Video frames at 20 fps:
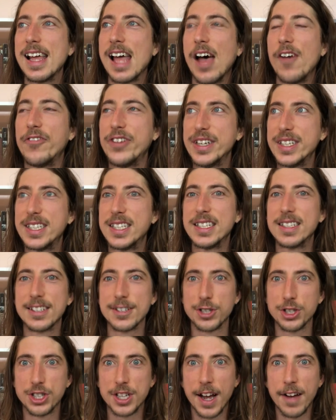if he sees
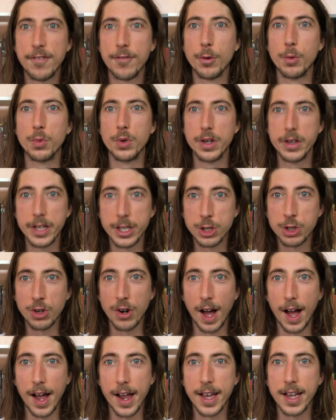a chef really
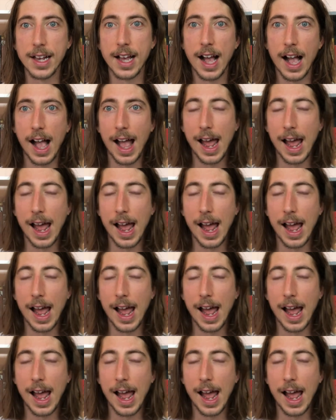trying,